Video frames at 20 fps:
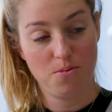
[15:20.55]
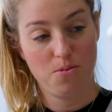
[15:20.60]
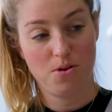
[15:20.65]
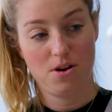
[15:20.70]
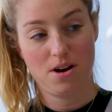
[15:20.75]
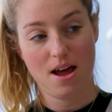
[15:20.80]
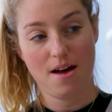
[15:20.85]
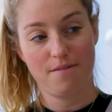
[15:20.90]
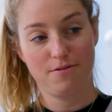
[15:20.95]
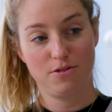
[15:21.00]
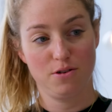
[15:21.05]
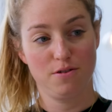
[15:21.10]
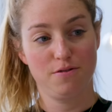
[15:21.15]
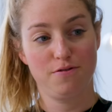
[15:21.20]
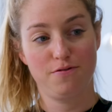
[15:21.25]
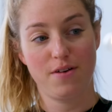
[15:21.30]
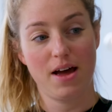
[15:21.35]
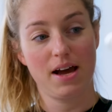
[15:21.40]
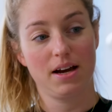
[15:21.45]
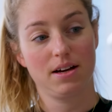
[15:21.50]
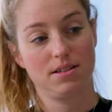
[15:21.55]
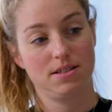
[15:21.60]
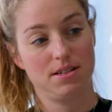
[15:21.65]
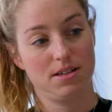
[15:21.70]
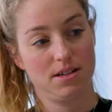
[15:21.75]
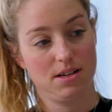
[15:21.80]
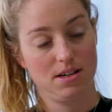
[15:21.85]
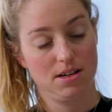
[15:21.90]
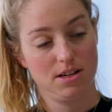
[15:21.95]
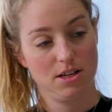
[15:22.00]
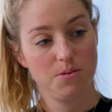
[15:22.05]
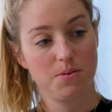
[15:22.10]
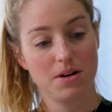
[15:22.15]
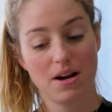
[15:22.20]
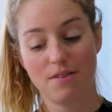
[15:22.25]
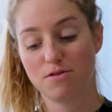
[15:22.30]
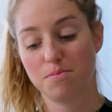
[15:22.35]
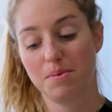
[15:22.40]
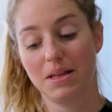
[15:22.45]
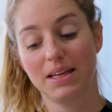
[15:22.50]
then it wouldn't have to affect,
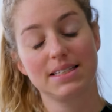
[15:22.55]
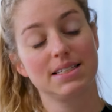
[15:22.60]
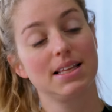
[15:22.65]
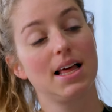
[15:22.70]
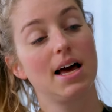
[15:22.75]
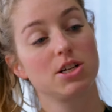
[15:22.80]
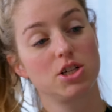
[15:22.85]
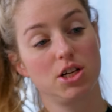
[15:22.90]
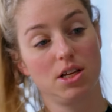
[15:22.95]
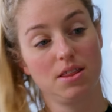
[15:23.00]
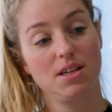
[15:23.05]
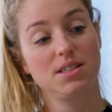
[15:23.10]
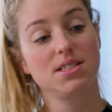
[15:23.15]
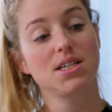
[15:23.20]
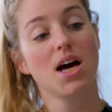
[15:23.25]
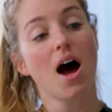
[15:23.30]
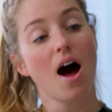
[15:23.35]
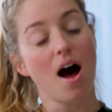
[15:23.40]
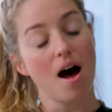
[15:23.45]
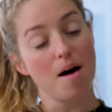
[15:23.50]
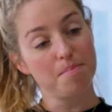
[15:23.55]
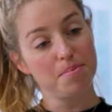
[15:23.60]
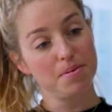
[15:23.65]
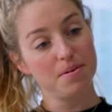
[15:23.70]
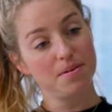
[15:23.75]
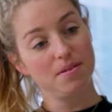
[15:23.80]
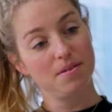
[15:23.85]
you wouldn't have to be like slashing the top?